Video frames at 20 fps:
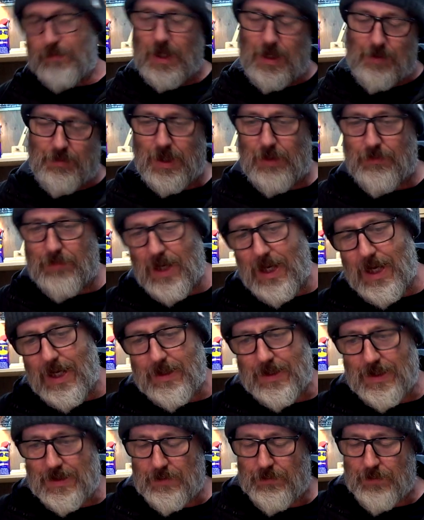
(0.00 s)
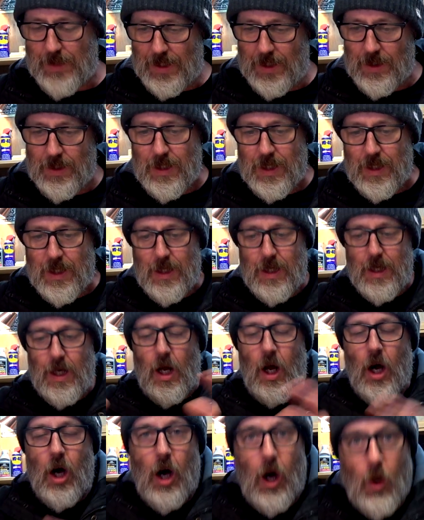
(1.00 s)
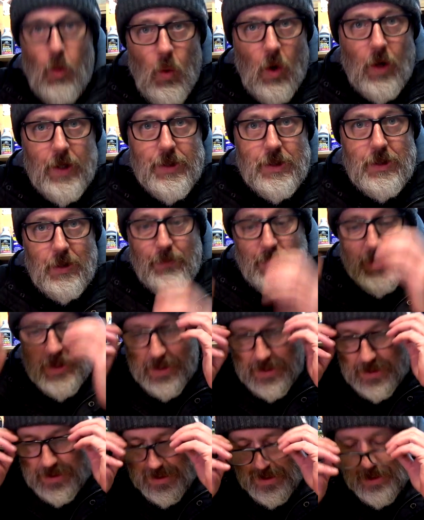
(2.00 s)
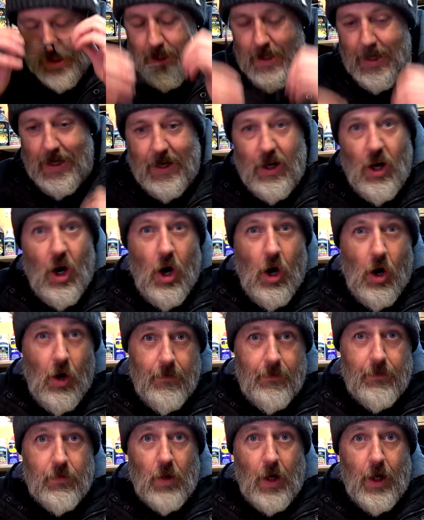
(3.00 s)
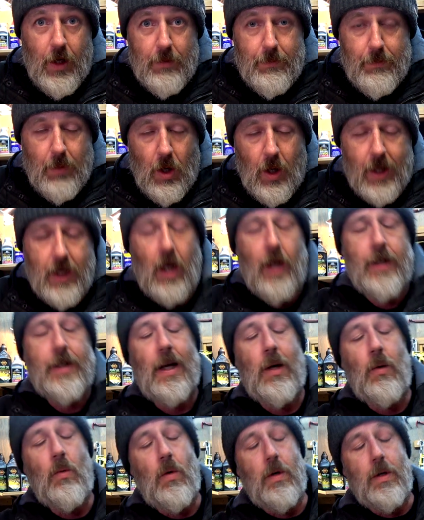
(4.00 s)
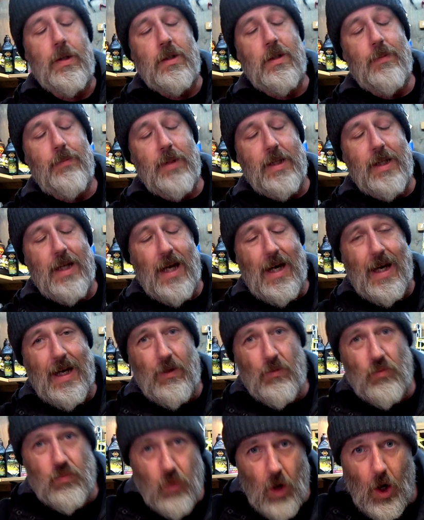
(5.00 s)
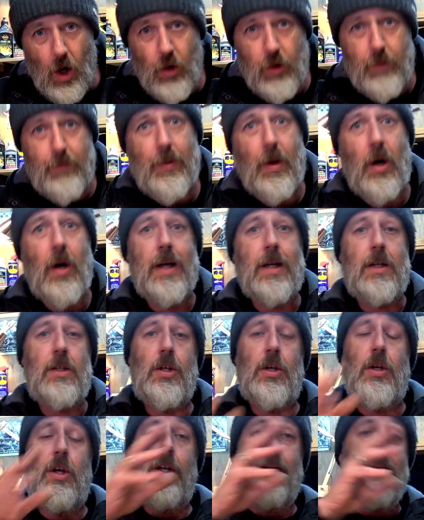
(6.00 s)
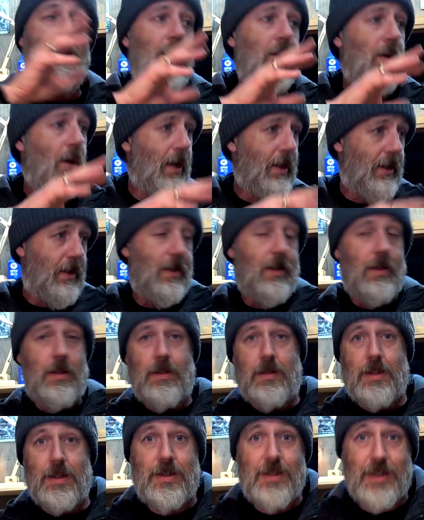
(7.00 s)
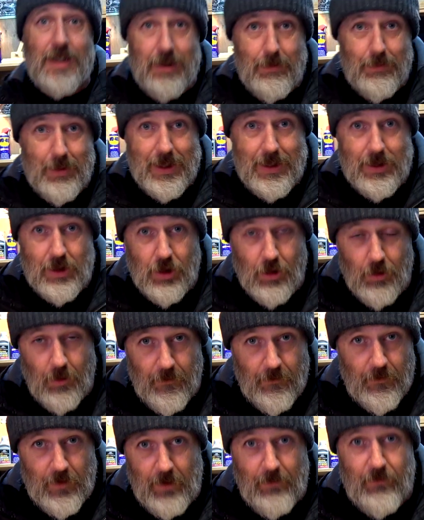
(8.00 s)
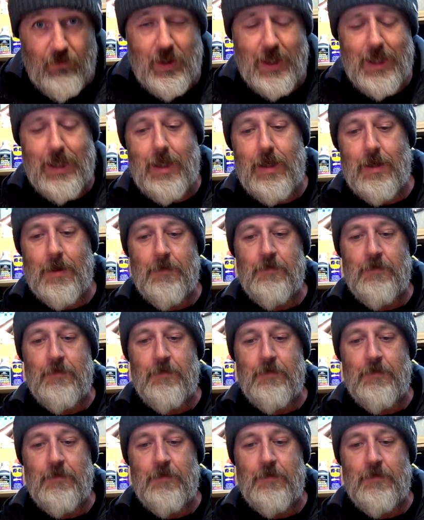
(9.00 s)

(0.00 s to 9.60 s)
Blah blah blah. Doesn't matter. I want it to be an off-road bike. I don't want it to be a road bike, turning it like the CB250.